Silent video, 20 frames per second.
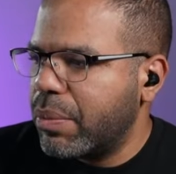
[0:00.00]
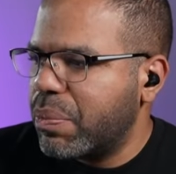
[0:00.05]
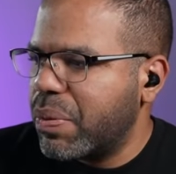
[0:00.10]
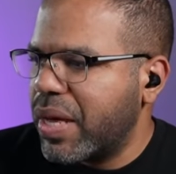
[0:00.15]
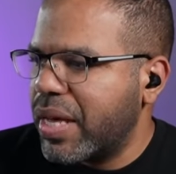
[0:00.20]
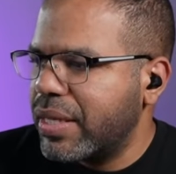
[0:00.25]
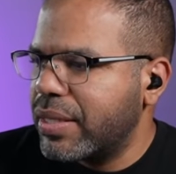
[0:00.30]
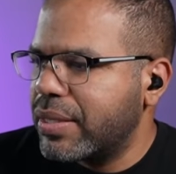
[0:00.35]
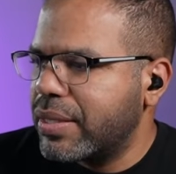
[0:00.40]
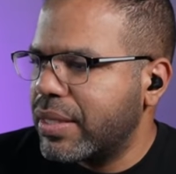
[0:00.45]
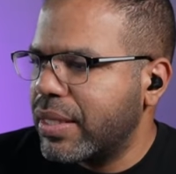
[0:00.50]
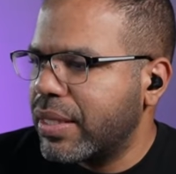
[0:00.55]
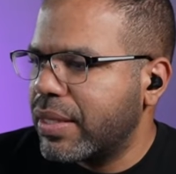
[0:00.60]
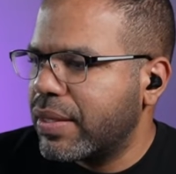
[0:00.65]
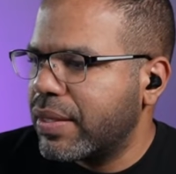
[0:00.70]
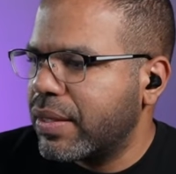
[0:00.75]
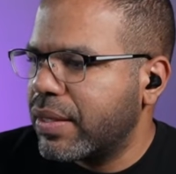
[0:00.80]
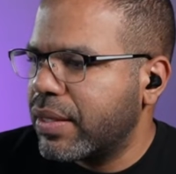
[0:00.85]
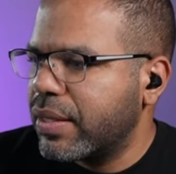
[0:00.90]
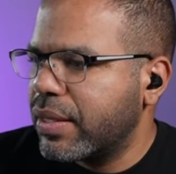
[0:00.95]
paste
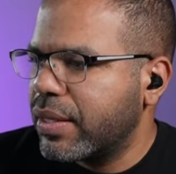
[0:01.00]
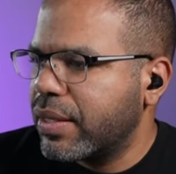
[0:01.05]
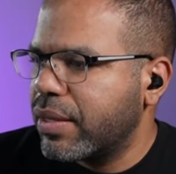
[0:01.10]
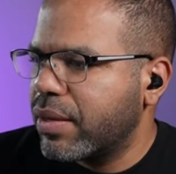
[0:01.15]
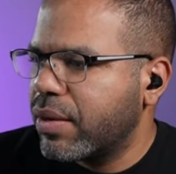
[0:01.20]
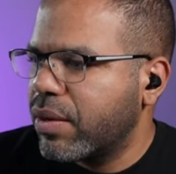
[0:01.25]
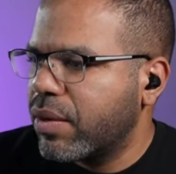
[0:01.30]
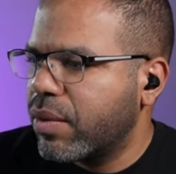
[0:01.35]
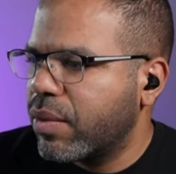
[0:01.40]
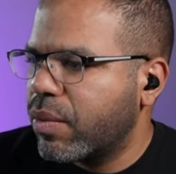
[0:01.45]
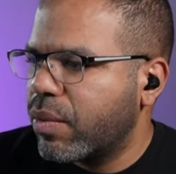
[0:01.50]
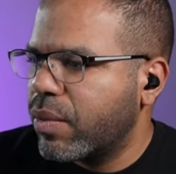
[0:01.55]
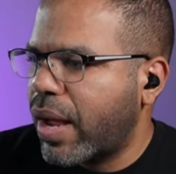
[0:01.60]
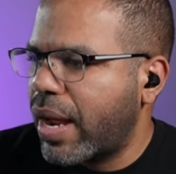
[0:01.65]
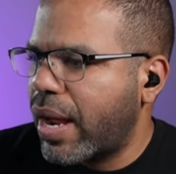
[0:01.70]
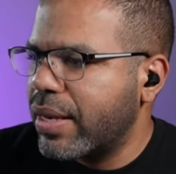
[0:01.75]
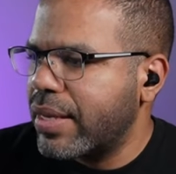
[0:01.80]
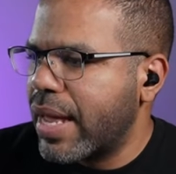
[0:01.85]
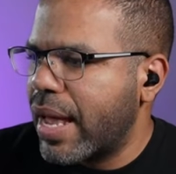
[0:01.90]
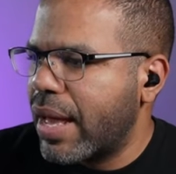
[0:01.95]
it
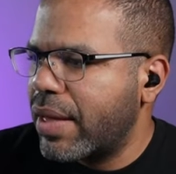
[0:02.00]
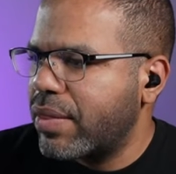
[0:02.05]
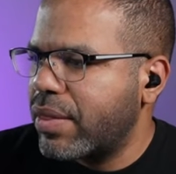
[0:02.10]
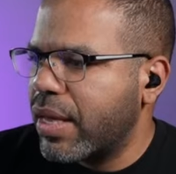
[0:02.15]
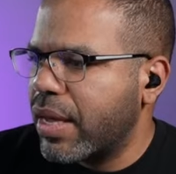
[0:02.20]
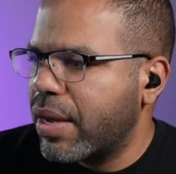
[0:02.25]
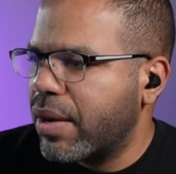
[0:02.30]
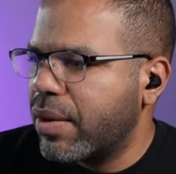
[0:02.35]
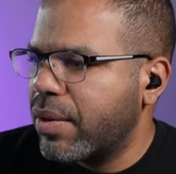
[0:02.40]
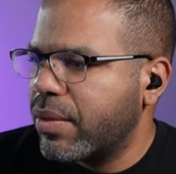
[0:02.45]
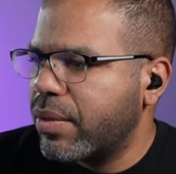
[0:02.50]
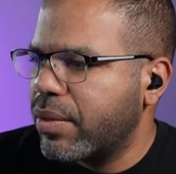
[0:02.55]
right down there,